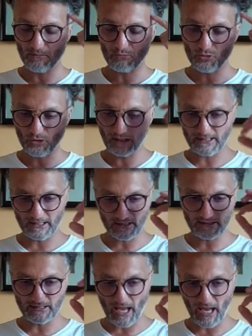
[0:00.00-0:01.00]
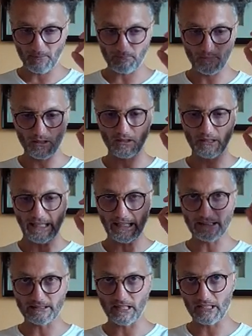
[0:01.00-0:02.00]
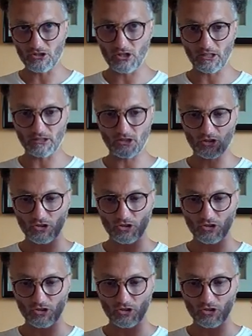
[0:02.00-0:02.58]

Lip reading: pretty damn intelligent.